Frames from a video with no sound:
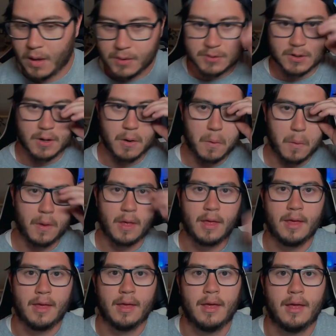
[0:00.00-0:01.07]
So
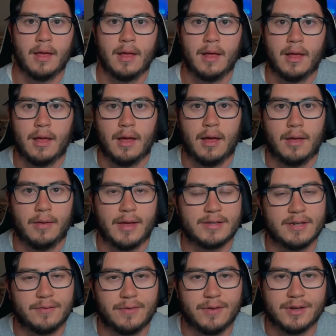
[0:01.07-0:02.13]

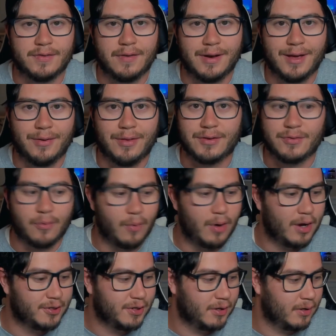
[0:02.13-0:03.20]
that's it for this video. Thanks for
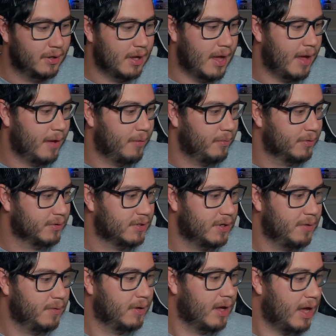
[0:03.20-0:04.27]
watching. I will
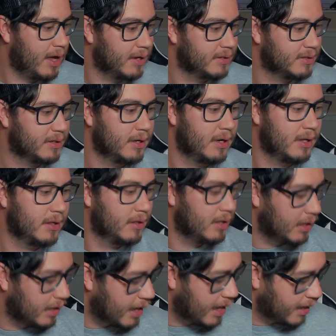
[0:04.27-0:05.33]
see you guys in
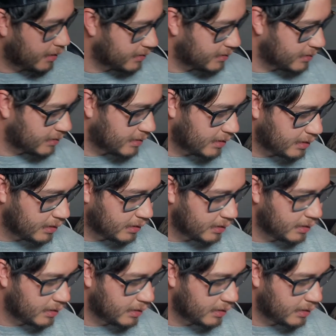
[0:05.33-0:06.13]
the next